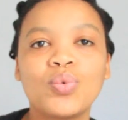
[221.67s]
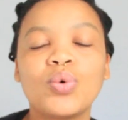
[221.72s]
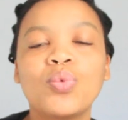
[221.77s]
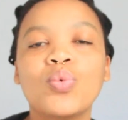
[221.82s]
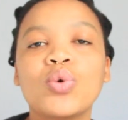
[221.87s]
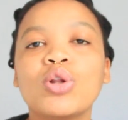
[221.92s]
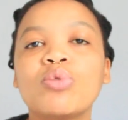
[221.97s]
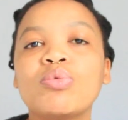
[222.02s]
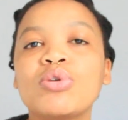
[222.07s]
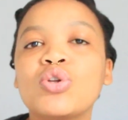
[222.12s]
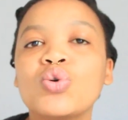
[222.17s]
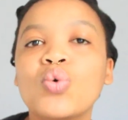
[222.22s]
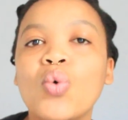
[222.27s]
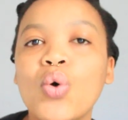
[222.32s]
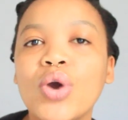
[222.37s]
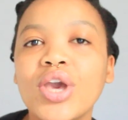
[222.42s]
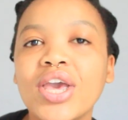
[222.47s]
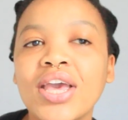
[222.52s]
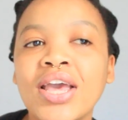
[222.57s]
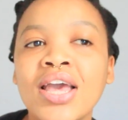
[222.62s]
we will be
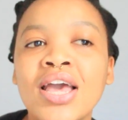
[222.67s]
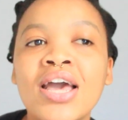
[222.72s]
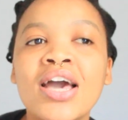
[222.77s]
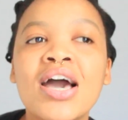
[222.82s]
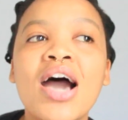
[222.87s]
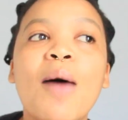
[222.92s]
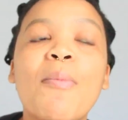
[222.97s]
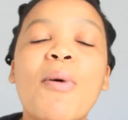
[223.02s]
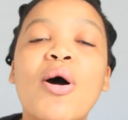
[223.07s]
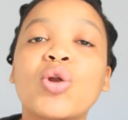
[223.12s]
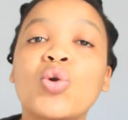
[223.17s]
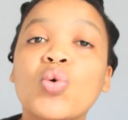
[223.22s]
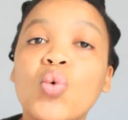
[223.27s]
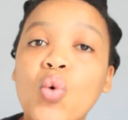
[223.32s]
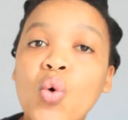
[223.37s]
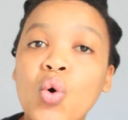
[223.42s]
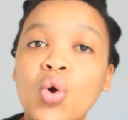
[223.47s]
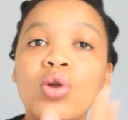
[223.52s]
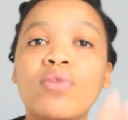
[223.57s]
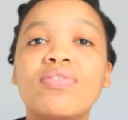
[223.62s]
talking about
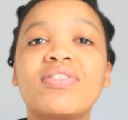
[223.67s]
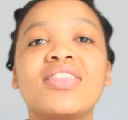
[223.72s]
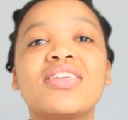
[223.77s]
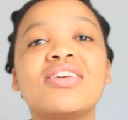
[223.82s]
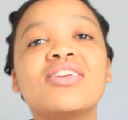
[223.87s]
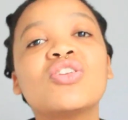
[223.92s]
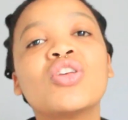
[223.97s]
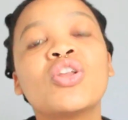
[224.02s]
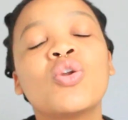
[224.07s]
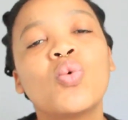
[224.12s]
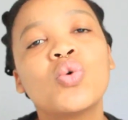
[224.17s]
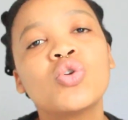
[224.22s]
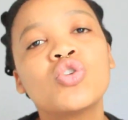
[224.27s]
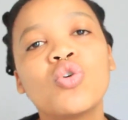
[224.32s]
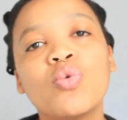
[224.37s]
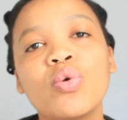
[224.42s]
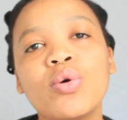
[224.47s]
all of these and also